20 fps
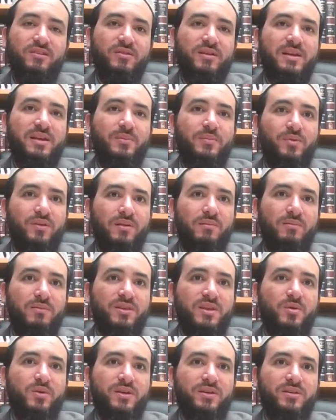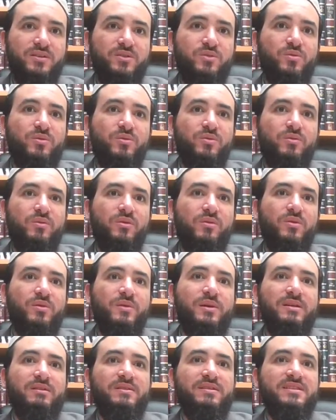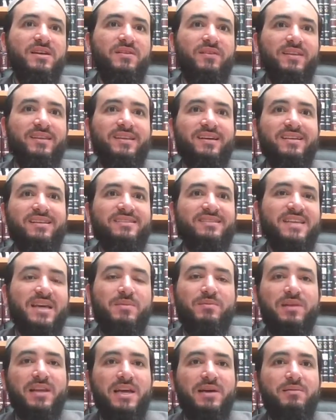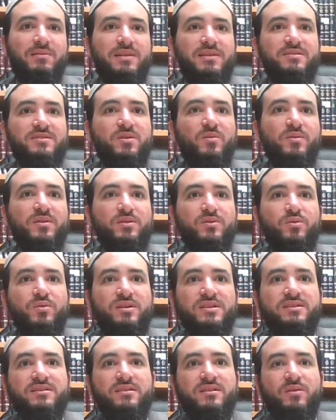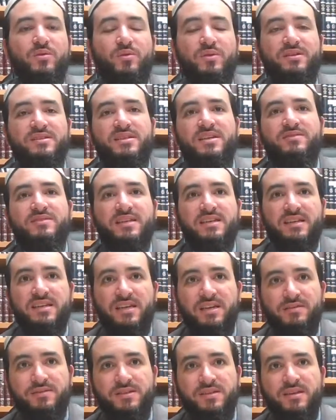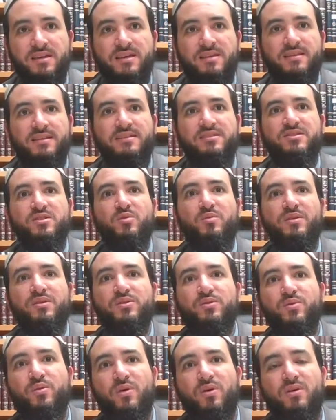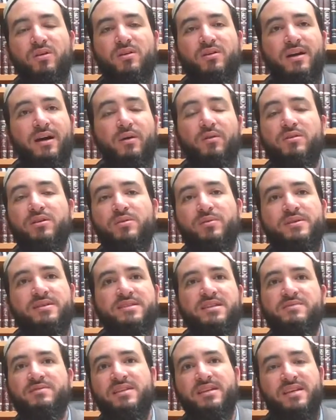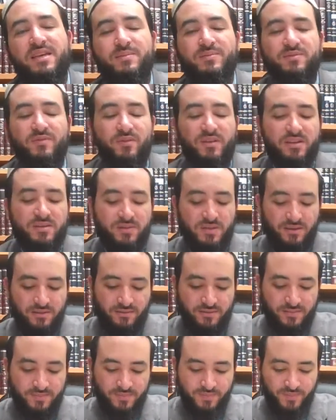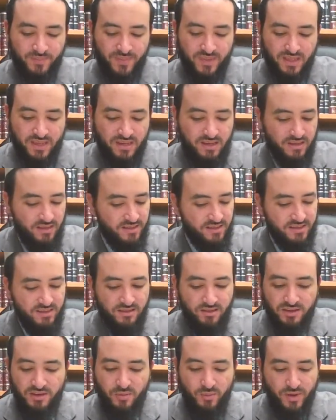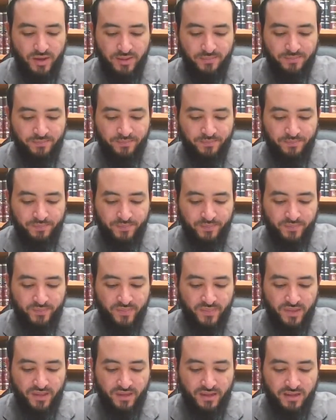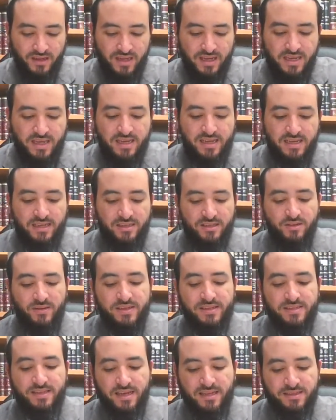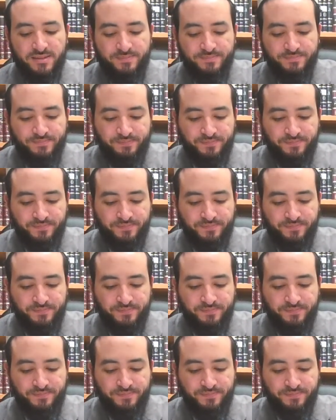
not really probable that we will receive at the same level as someone who receives and gives, than someone who only receives and keeps for himself. This is not the way. So it says,